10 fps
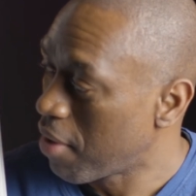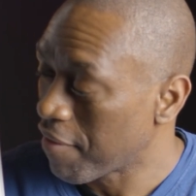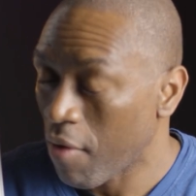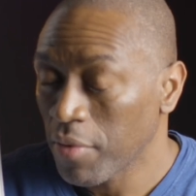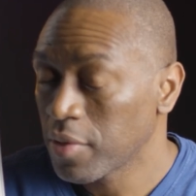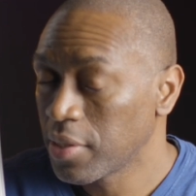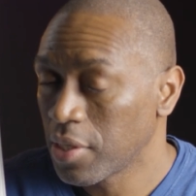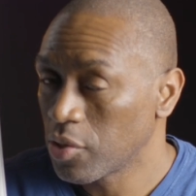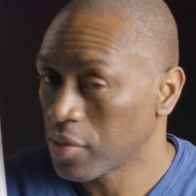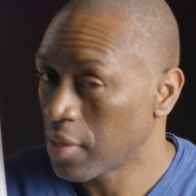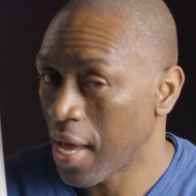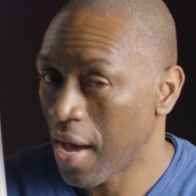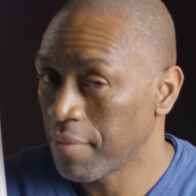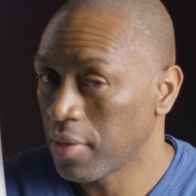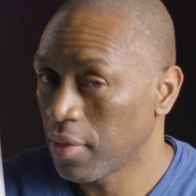My father's lineage doesn't
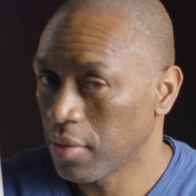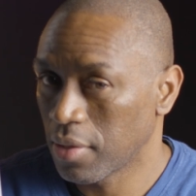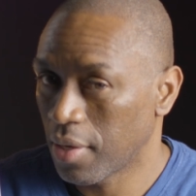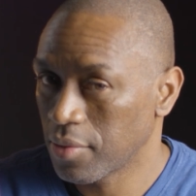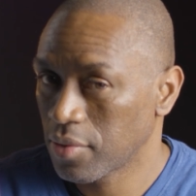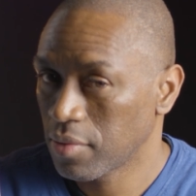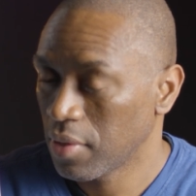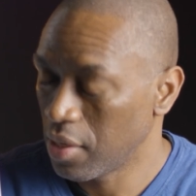have the healing arts.